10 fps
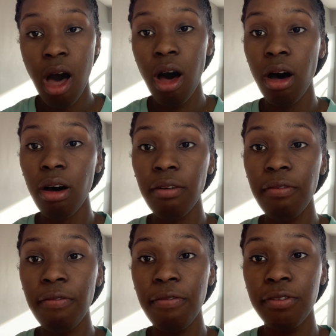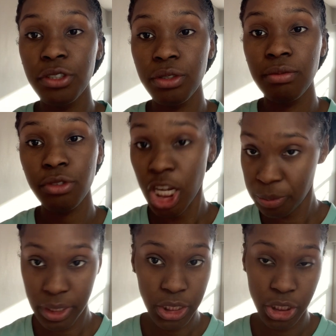of
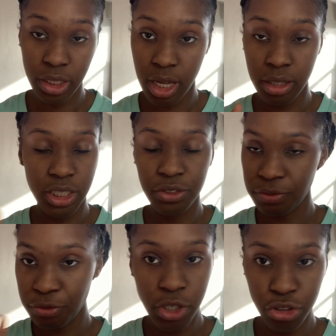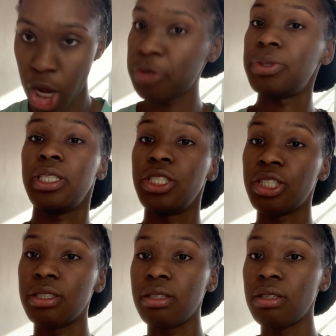transportation, that's free
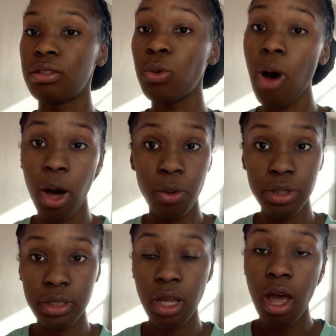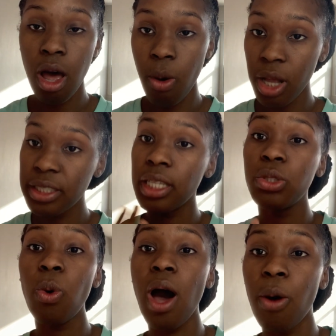transportation, 2 hours. Once that
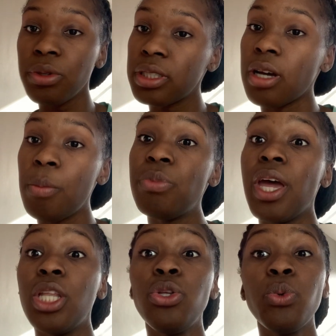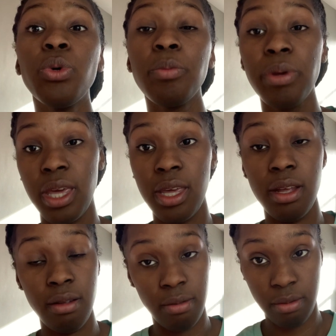2 hours up, then you would
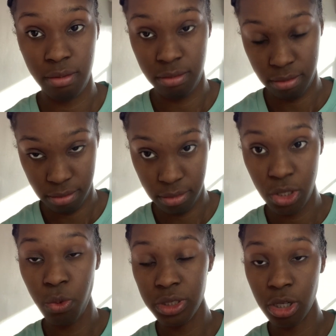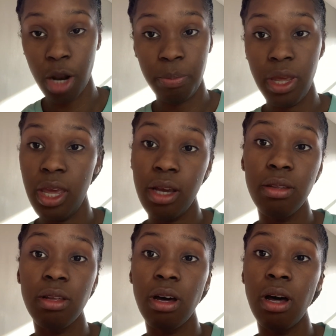start
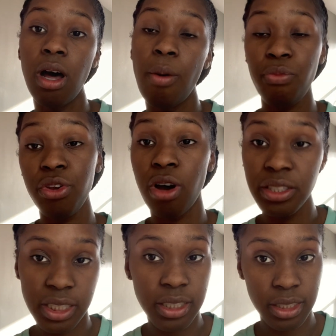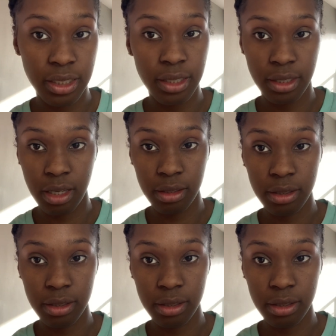paying the $3.60.